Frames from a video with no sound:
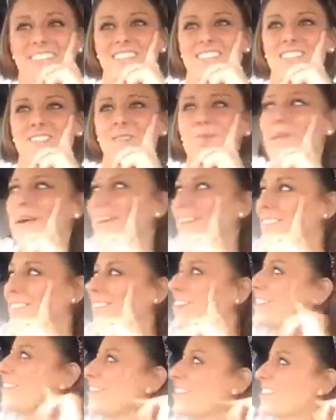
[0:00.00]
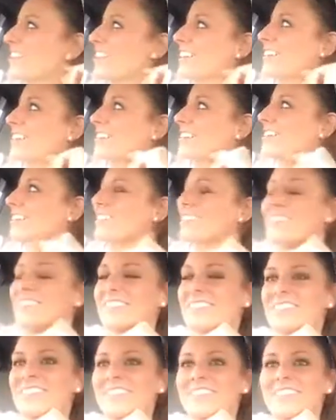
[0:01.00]
This makes no sense.
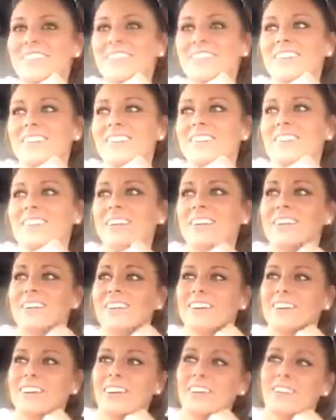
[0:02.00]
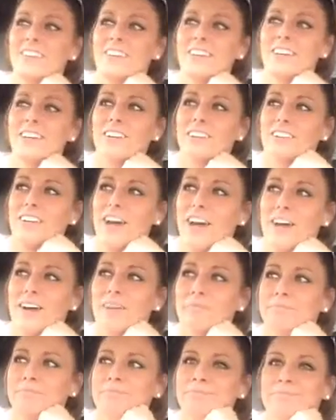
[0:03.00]
There goes nickel. There, there goes nickel
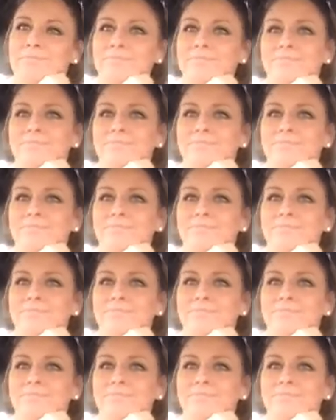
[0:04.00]
dime.